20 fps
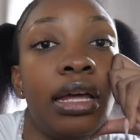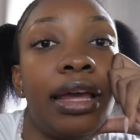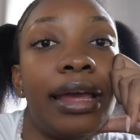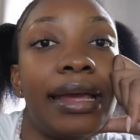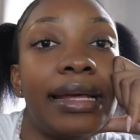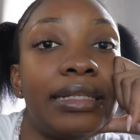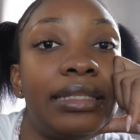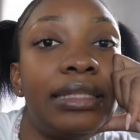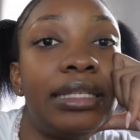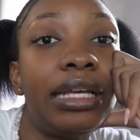
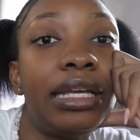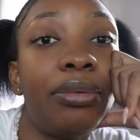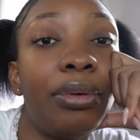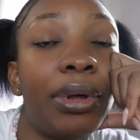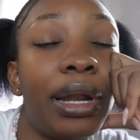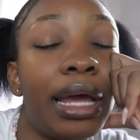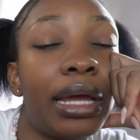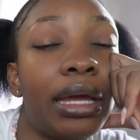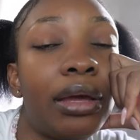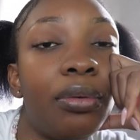and see
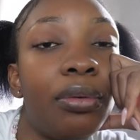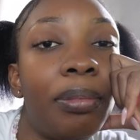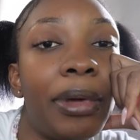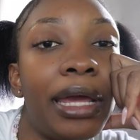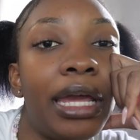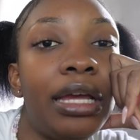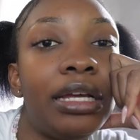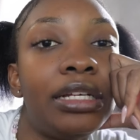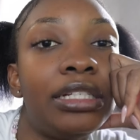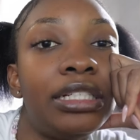what i could
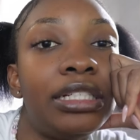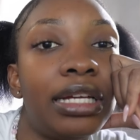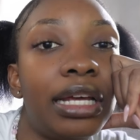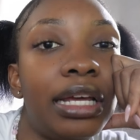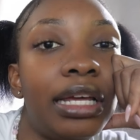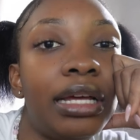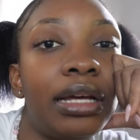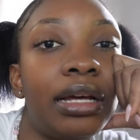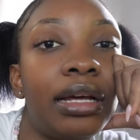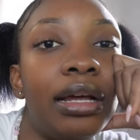make
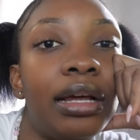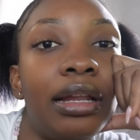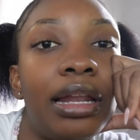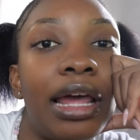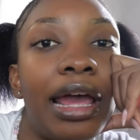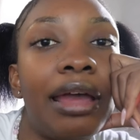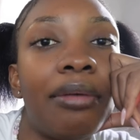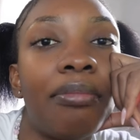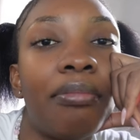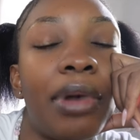shake
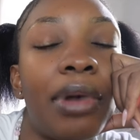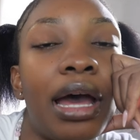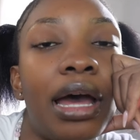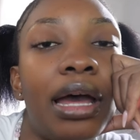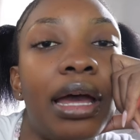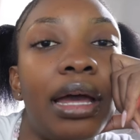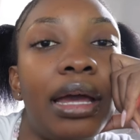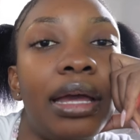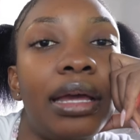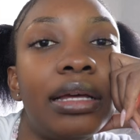like
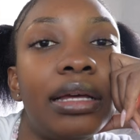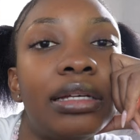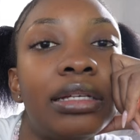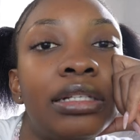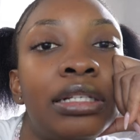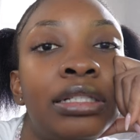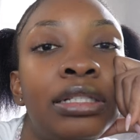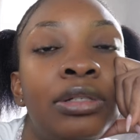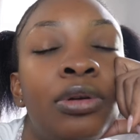my